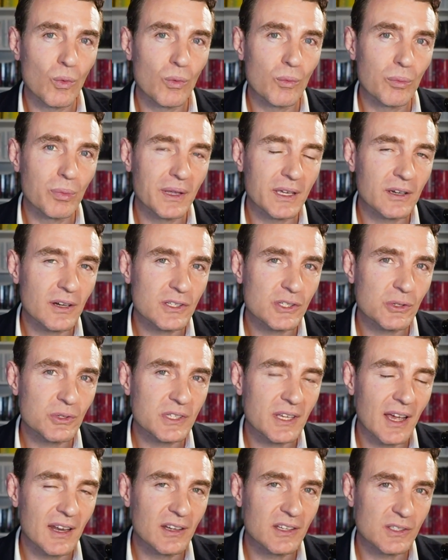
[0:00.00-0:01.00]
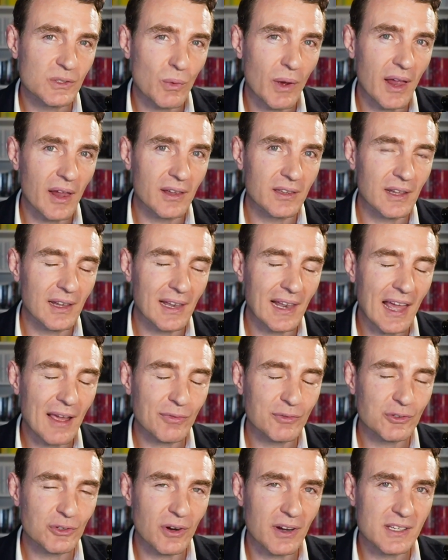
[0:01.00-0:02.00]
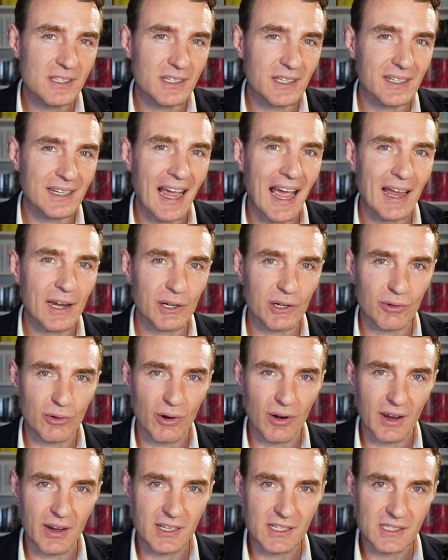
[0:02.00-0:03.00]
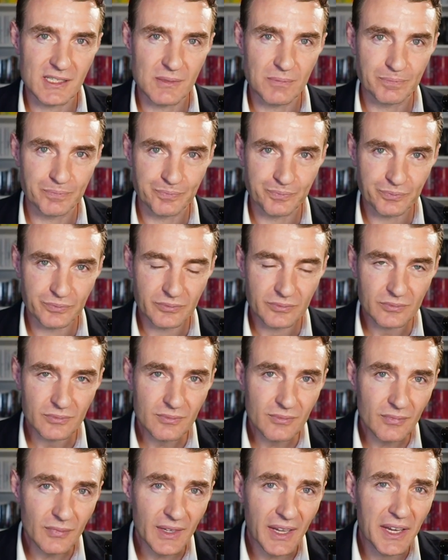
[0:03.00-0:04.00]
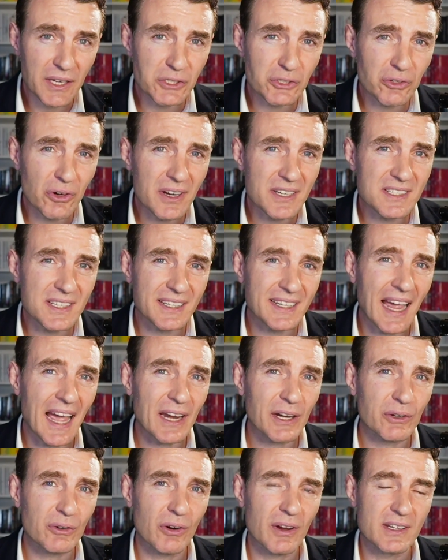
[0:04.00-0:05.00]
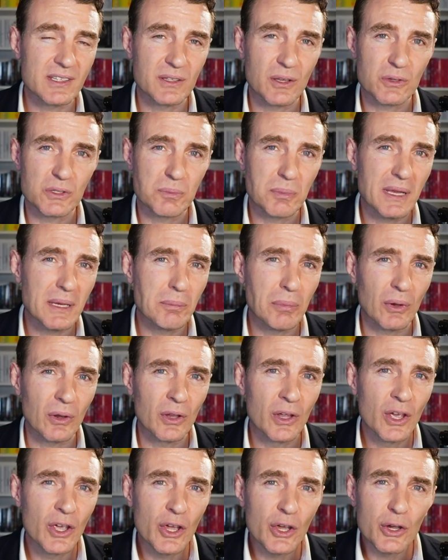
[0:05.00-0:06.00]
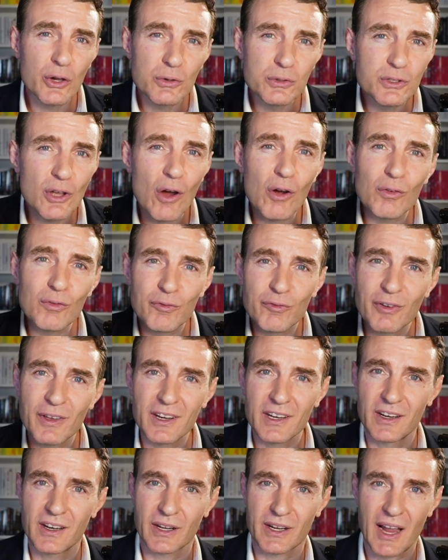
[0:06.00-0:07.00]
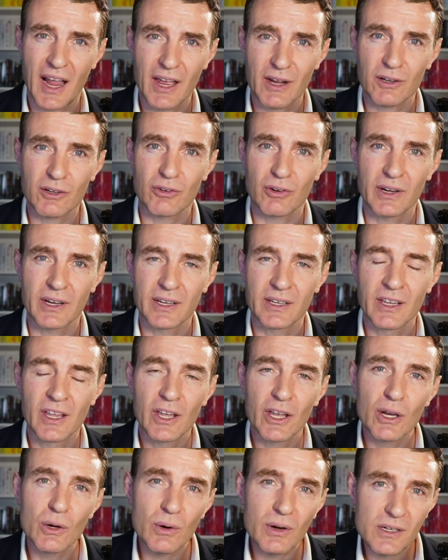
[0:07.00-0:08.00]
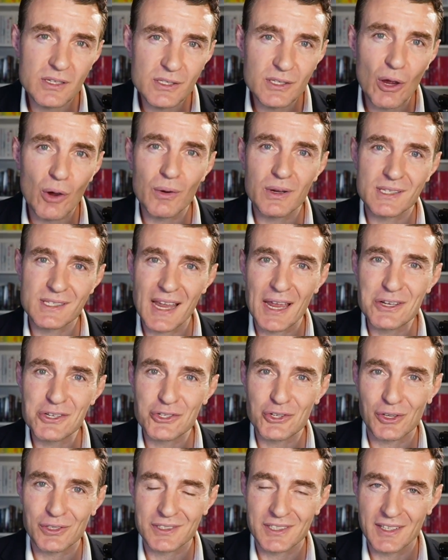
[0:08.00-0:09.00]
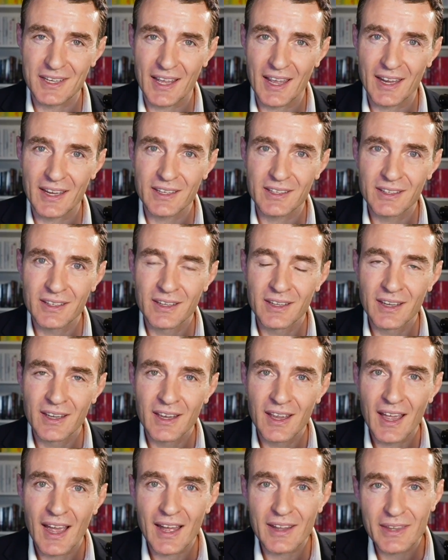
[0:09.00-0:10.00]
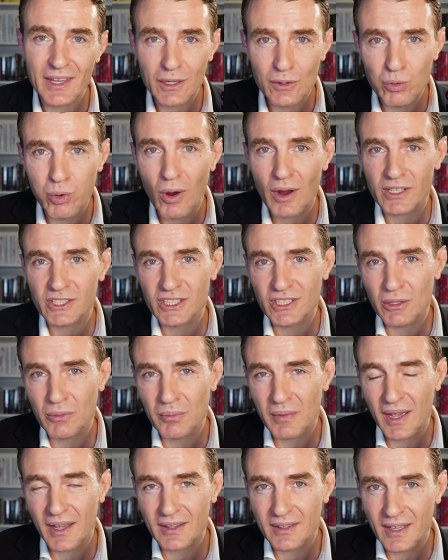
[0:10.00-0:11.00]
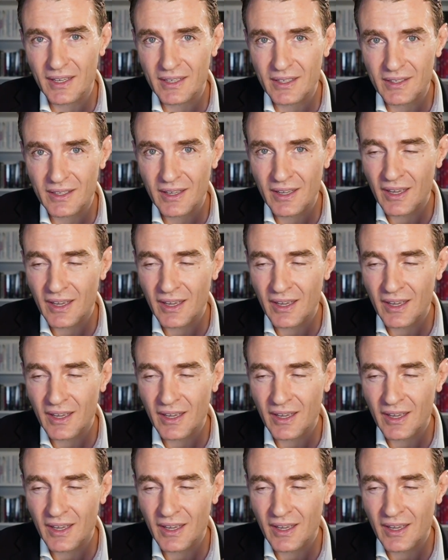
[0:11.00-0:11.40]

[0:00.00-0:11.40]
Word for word: because you said as well, the left tries to categorize it tries to categorize those people who don't fit in a category, who are so essential today, and they quash them and they